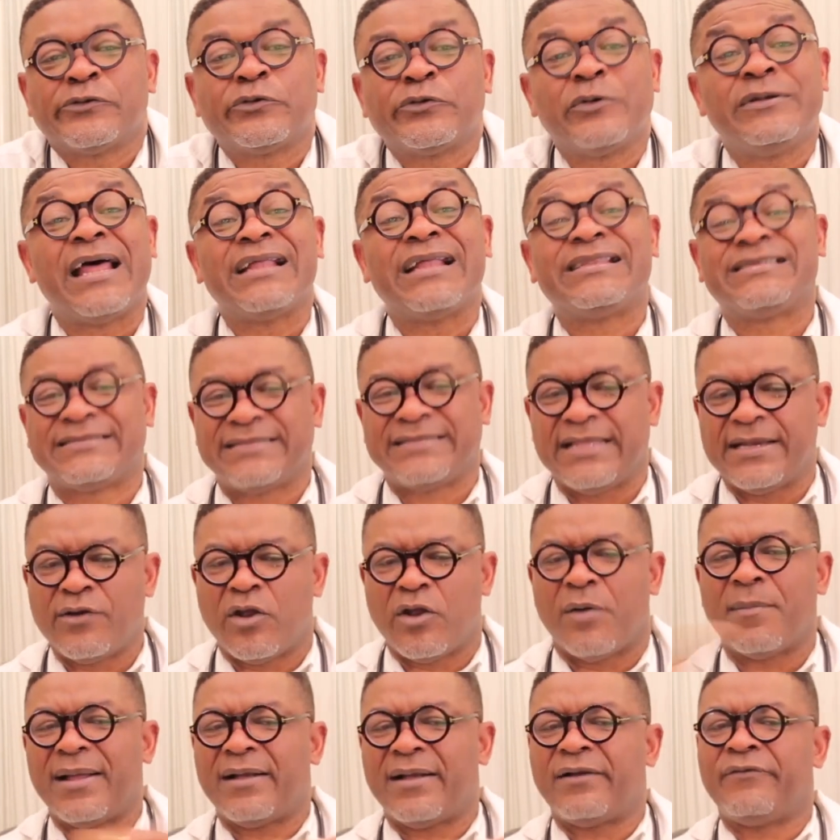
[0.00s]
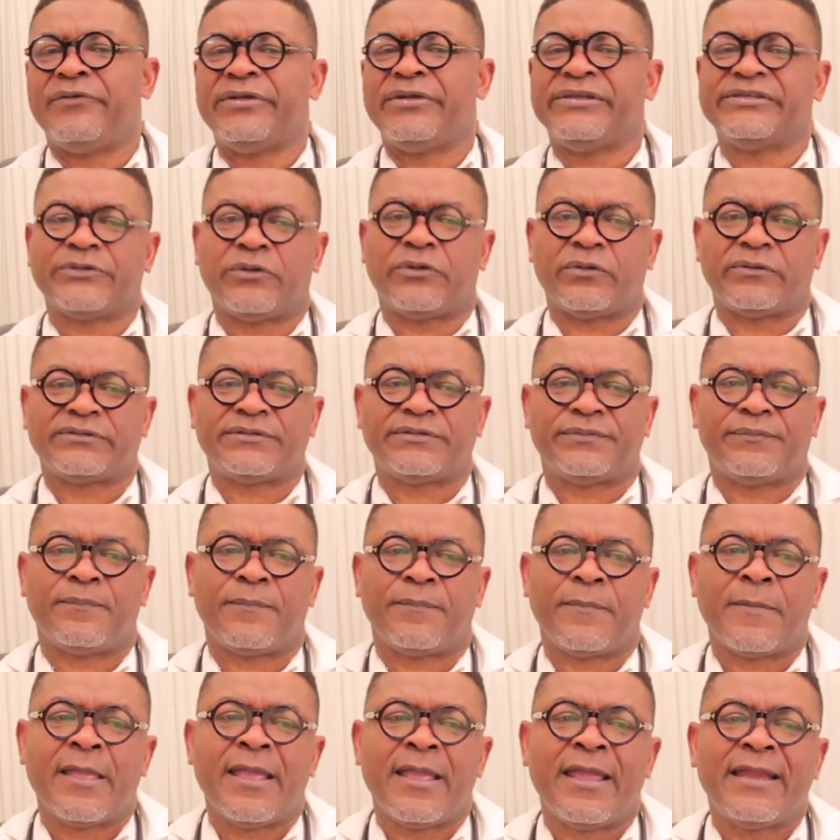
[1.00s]
So that's the normal result.
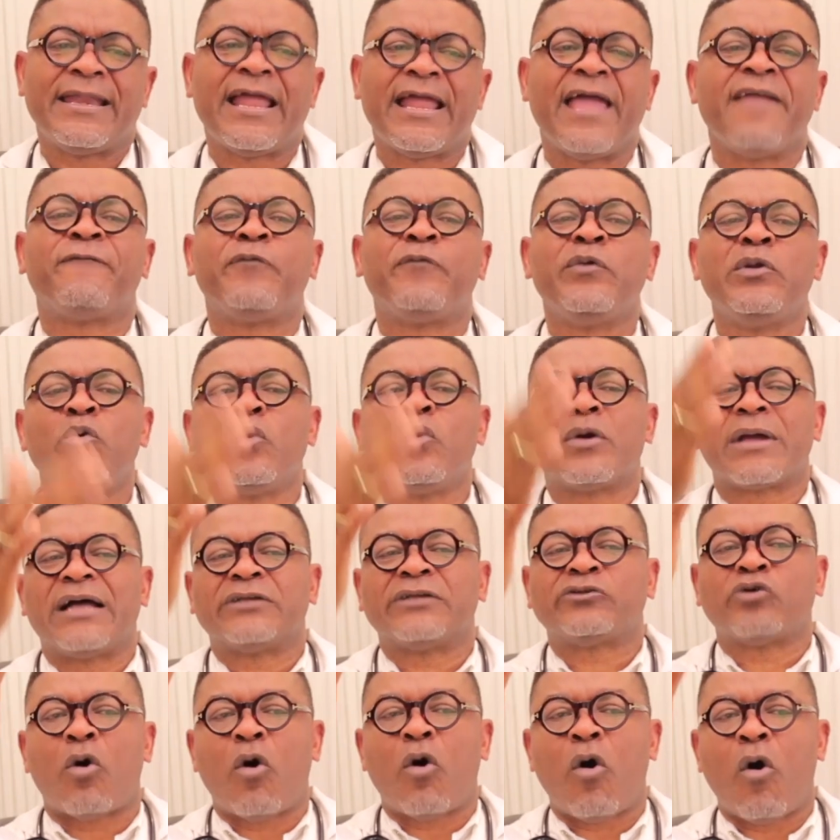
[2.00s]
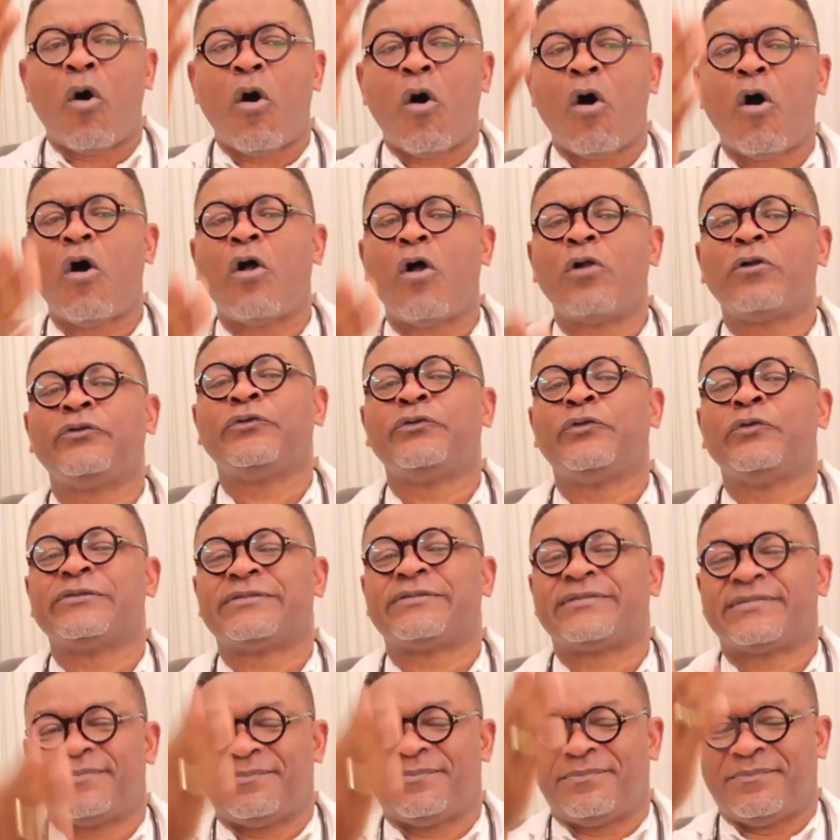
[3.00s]
Now, if we look at all
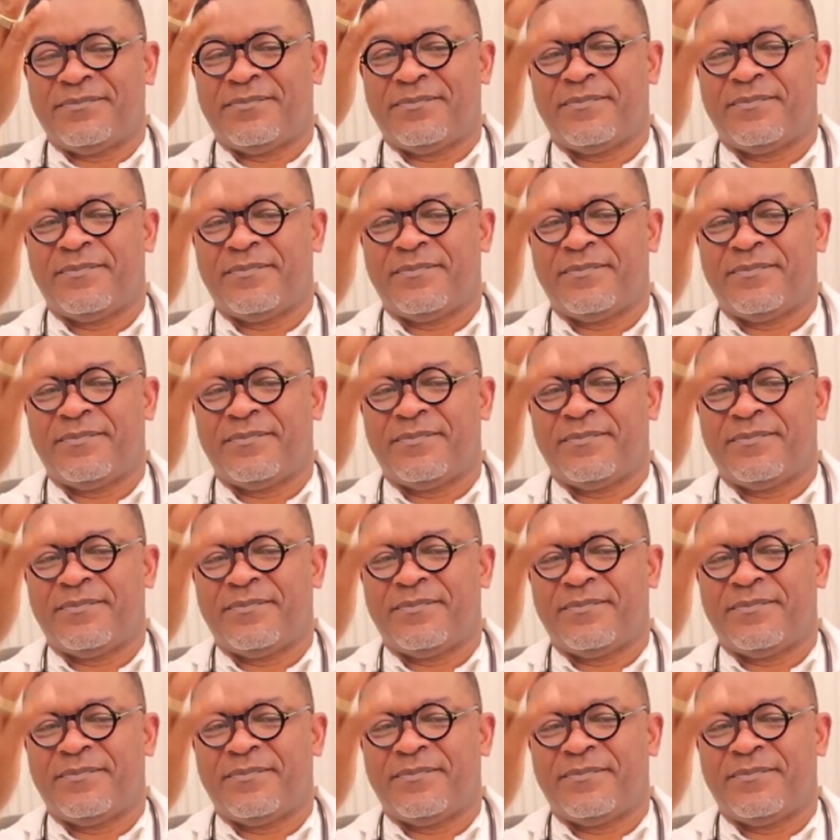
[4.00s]
those